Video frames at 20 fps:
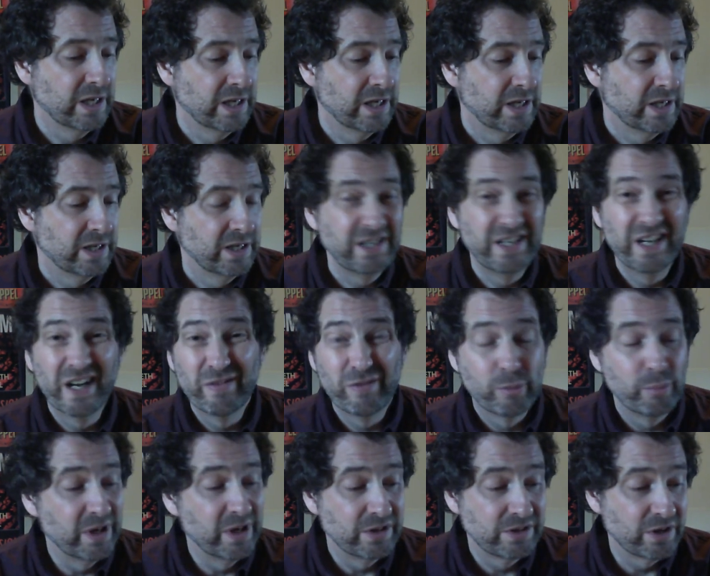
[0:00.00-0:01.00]
He'd never
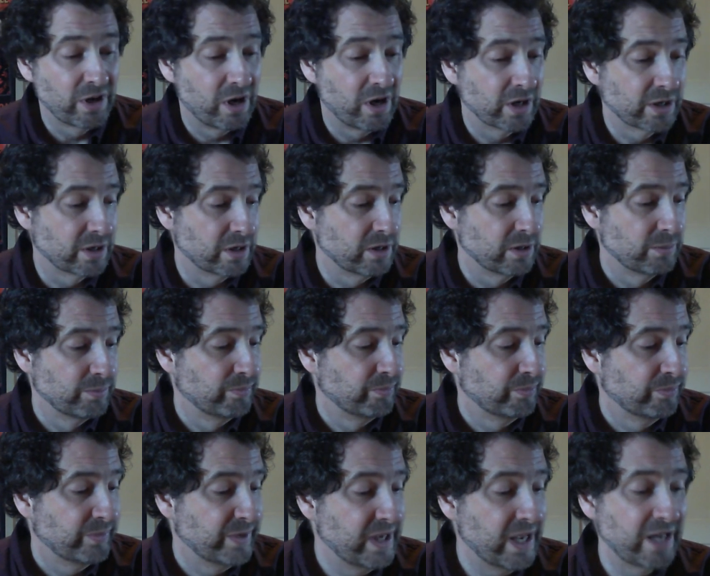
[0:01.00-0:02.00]
been a talker.
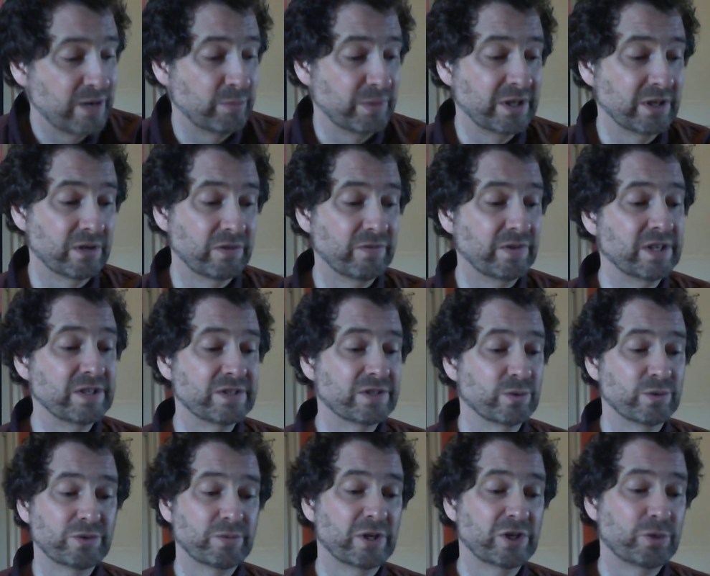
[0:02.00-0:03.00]
He hadn't been convinced there
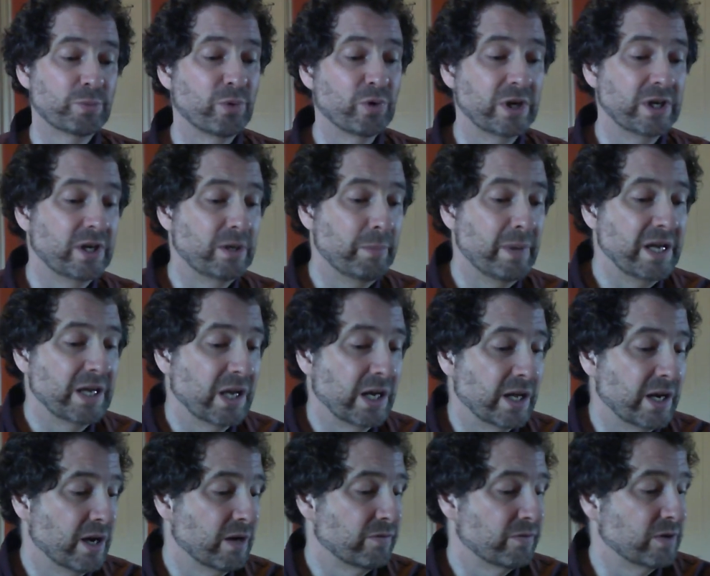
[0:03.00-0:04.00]
was much point in making an
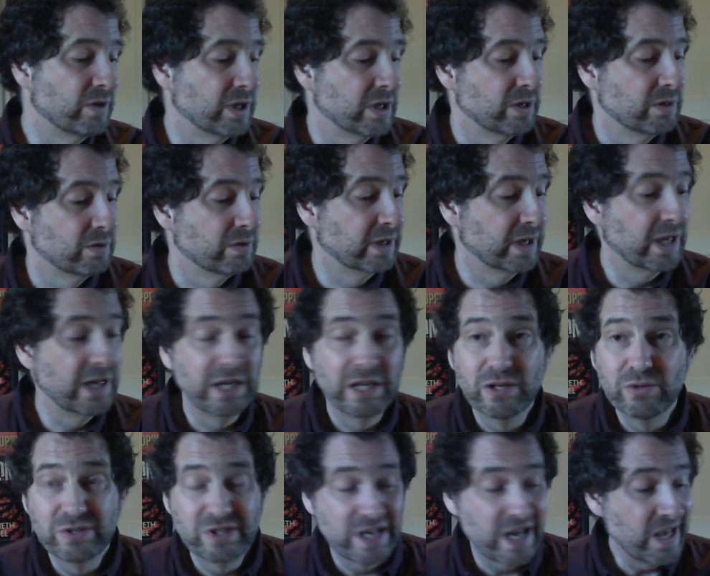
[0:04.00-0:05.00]
effort or getting
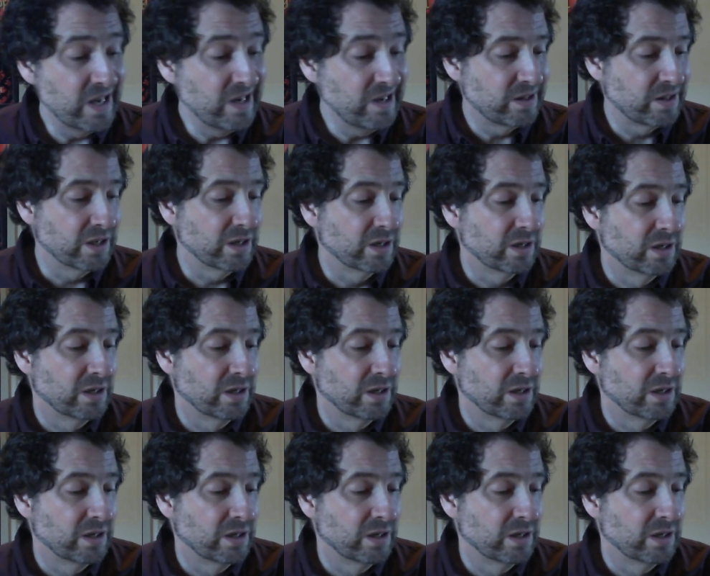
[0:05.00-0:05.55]
used to anything.